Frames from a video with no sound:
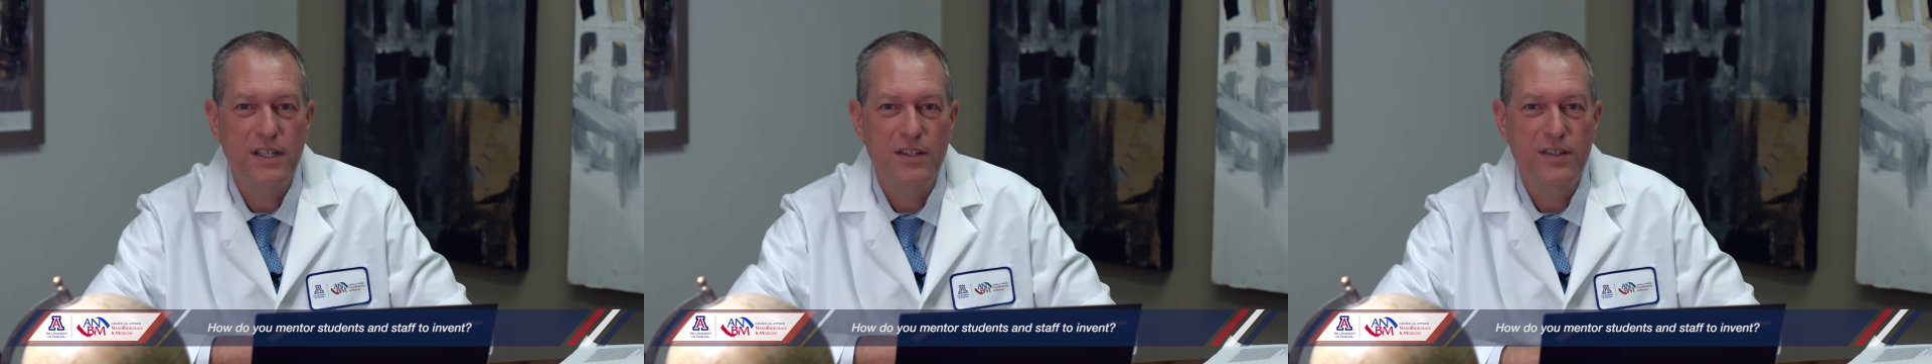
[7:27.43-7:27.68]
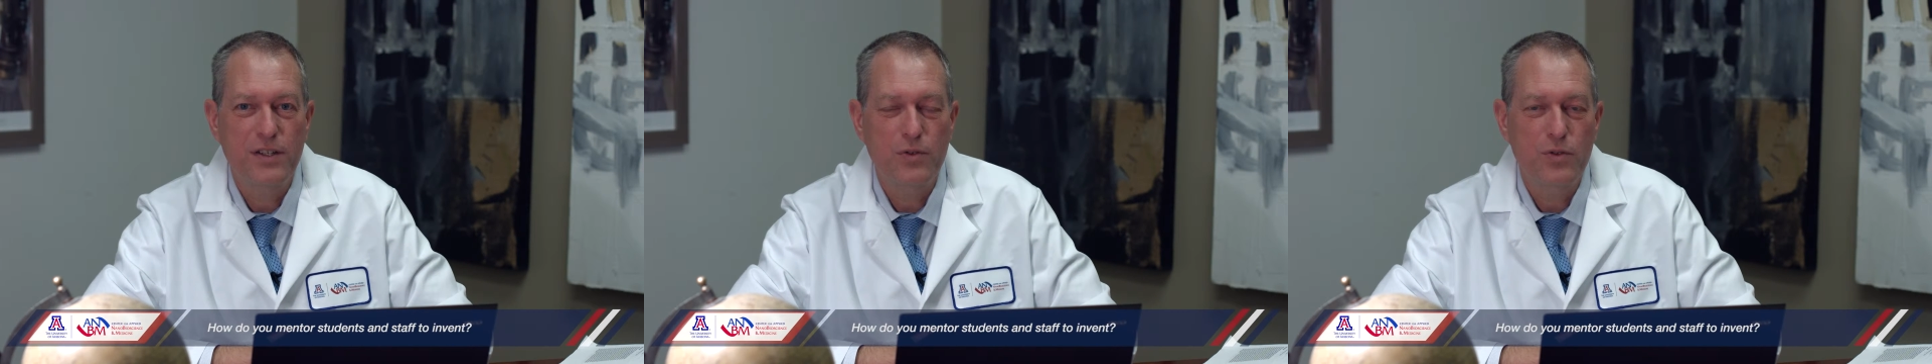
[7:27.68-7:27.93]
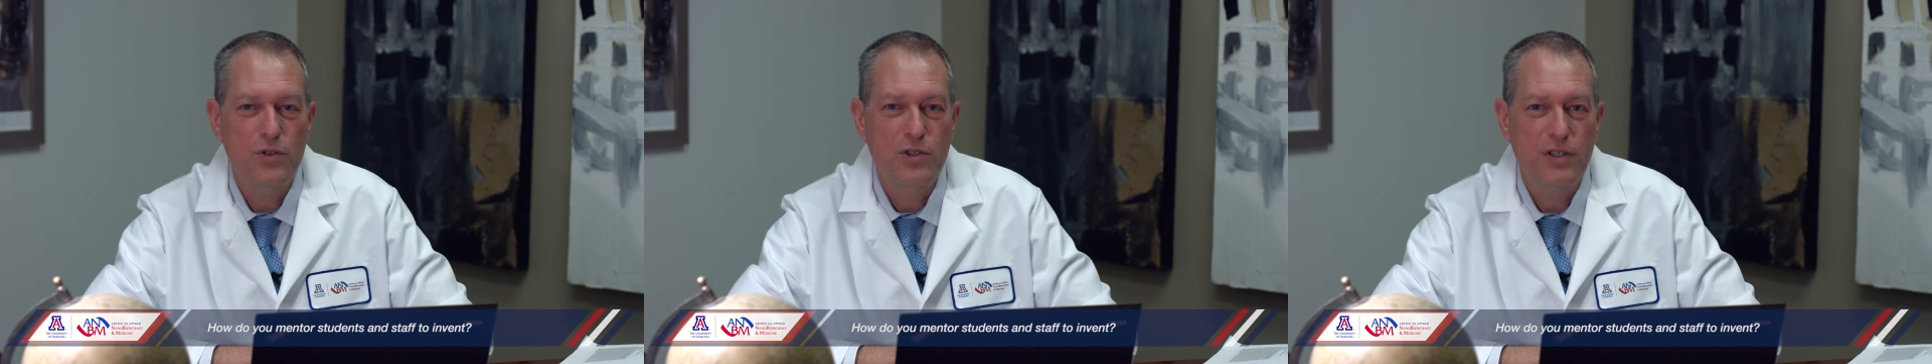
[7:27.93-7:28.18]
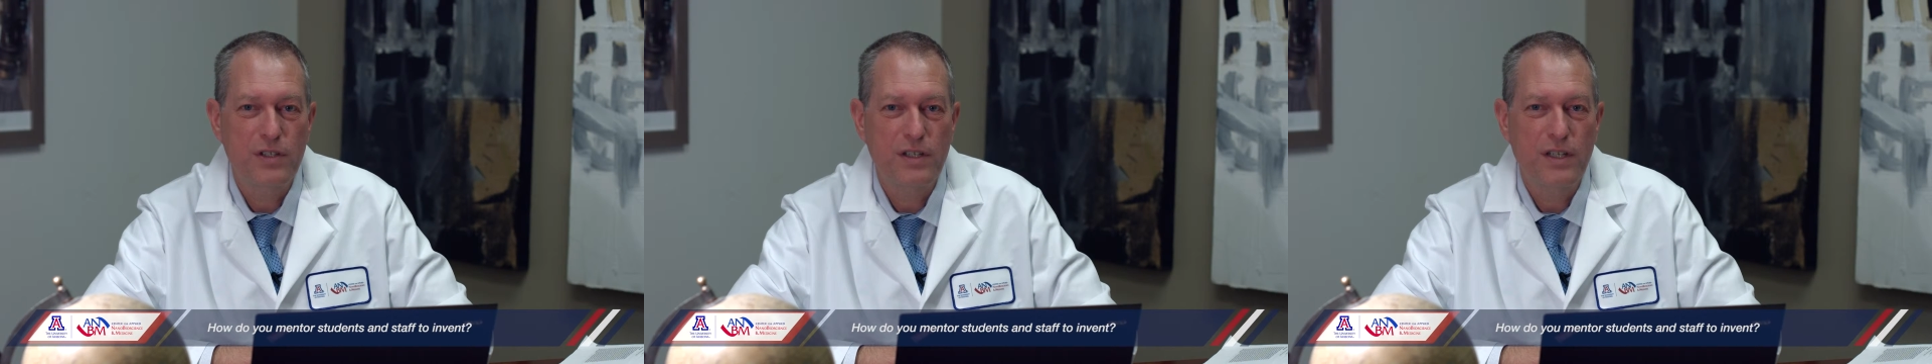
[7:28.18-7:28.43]

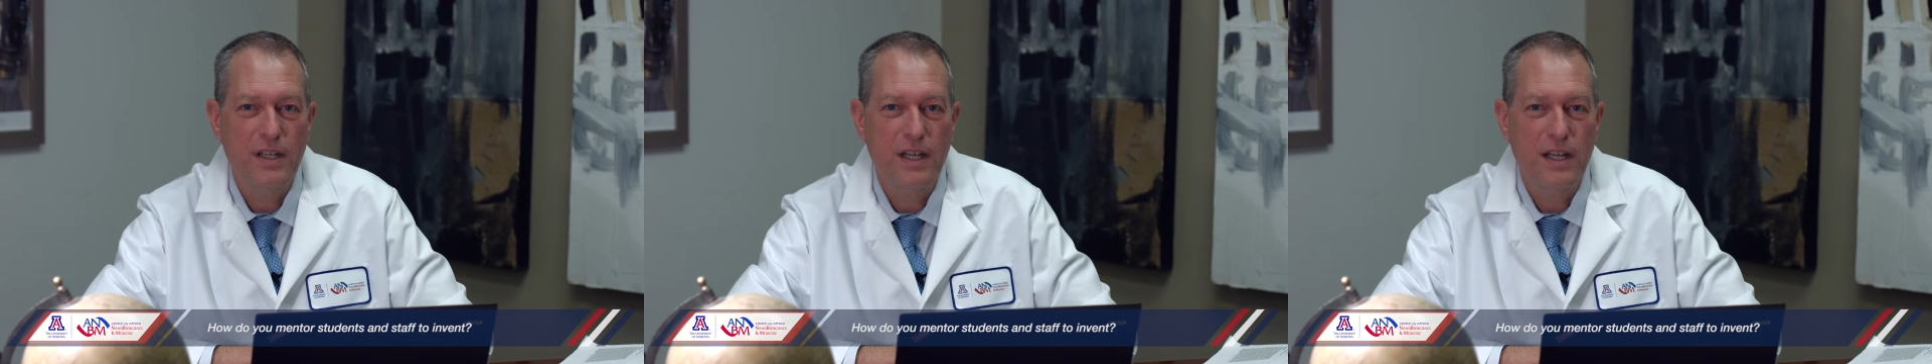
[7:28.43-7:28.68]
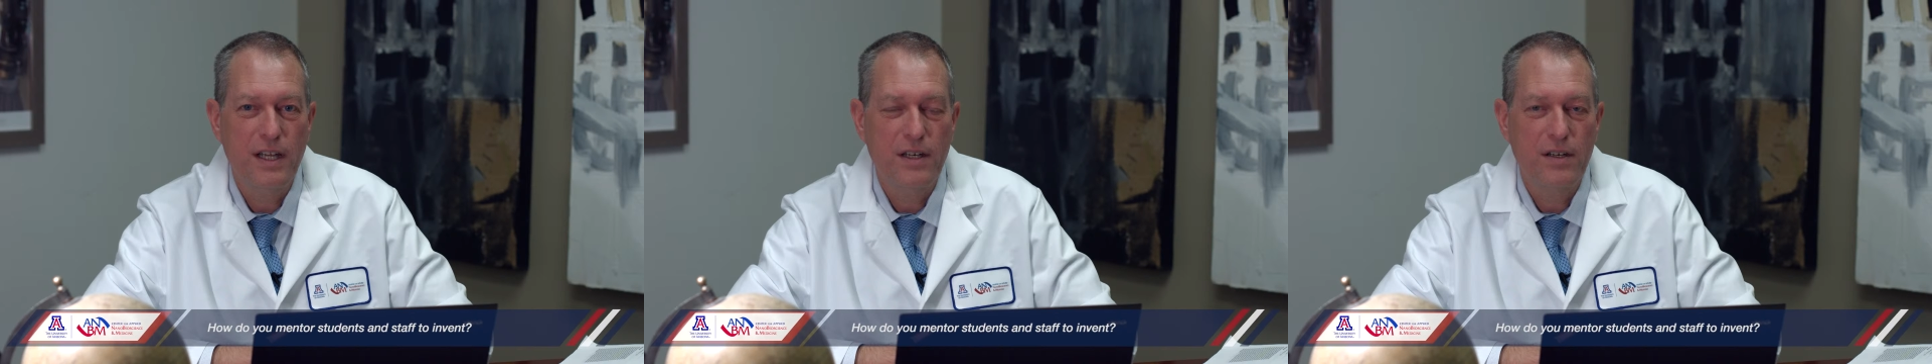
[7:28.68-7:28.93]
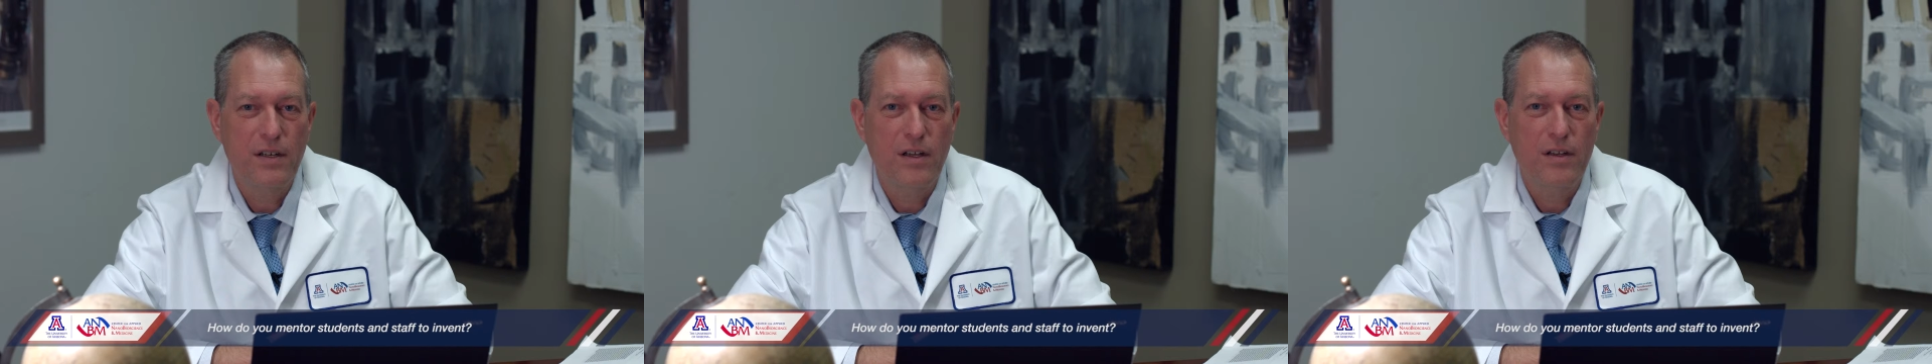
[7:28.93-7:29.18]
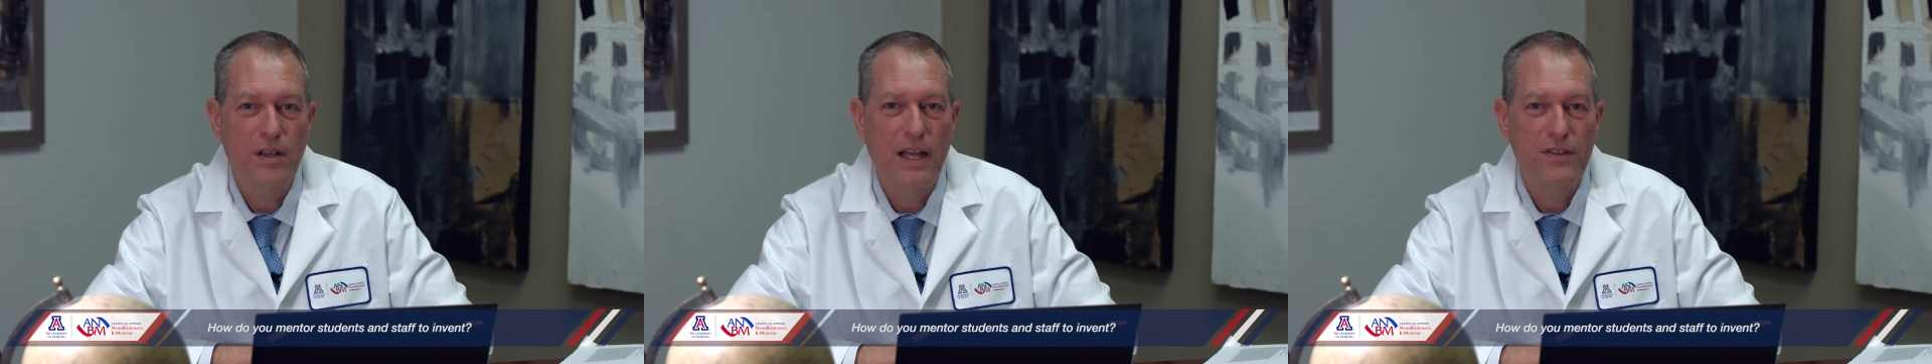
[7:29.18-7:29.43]
institution and
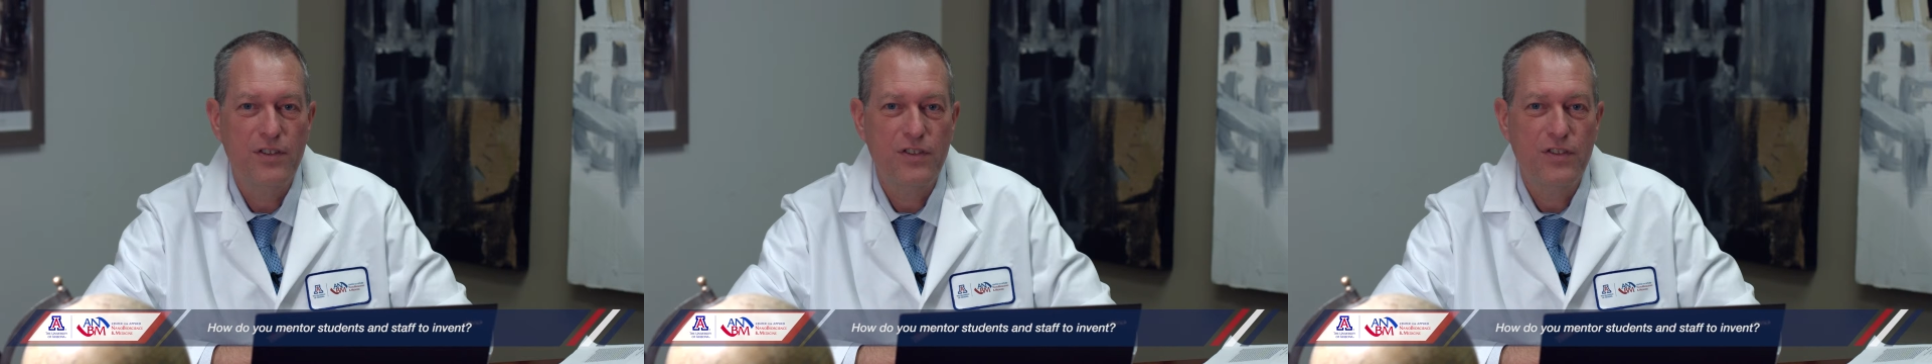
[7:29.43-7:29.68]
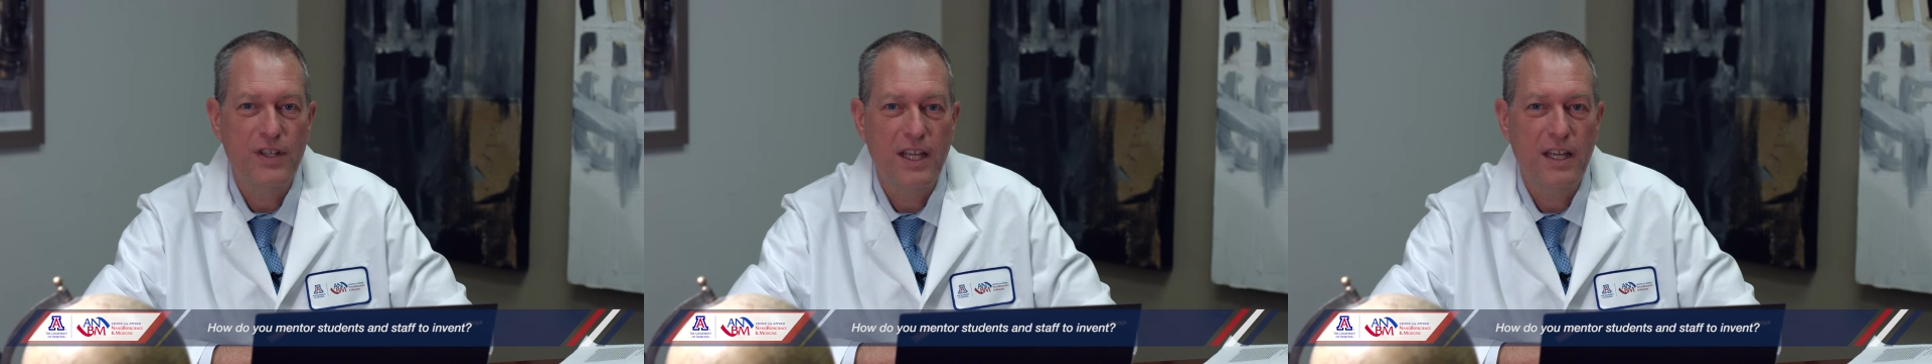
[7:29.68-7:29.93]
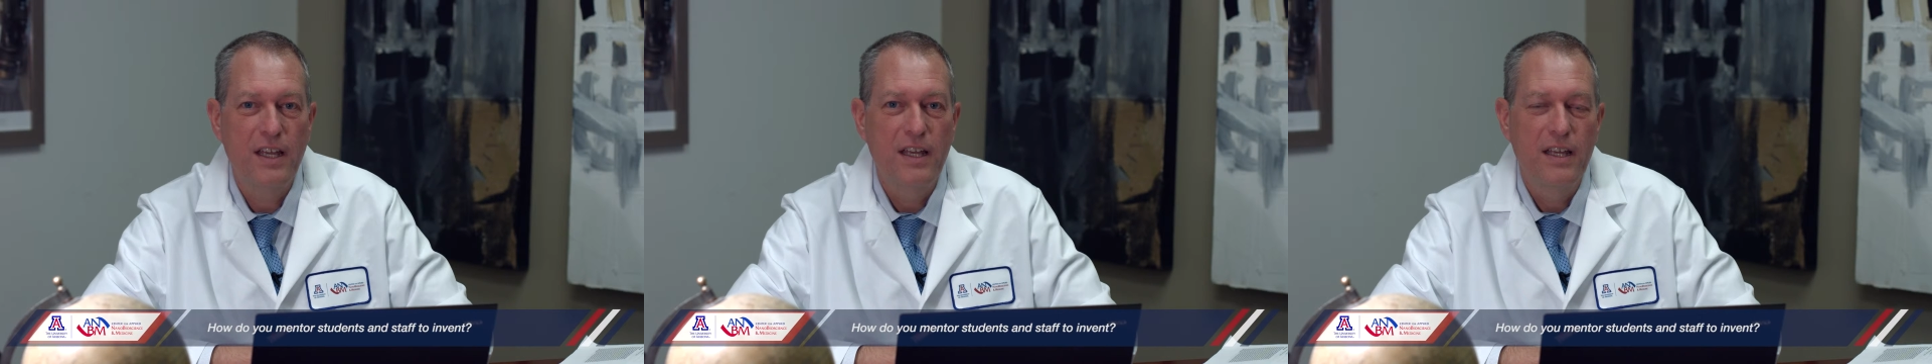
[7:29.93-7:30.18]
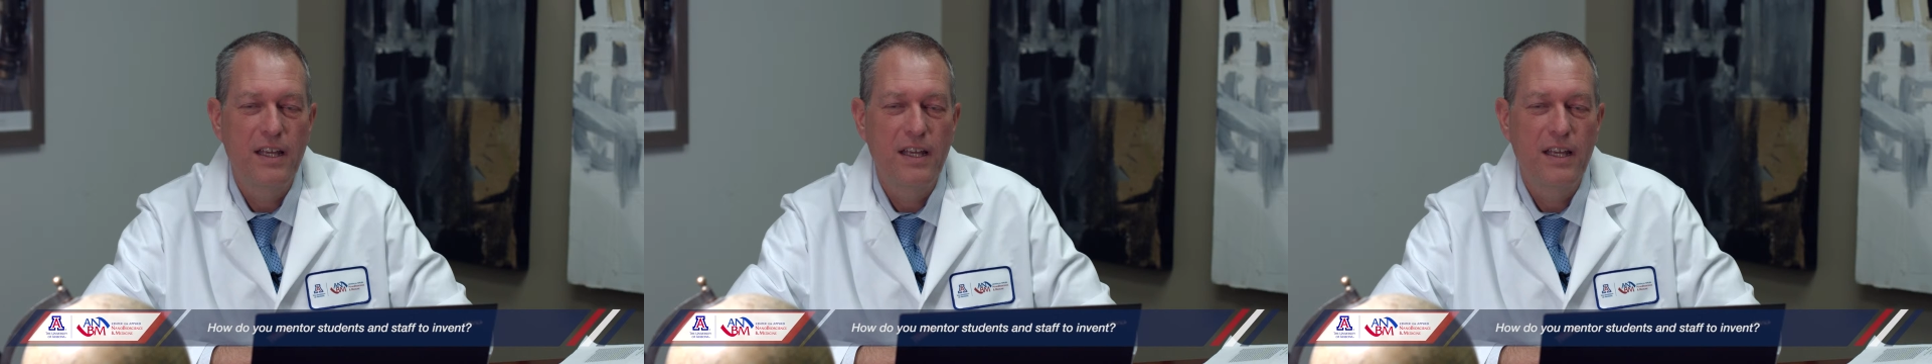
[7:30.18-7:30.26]
assisting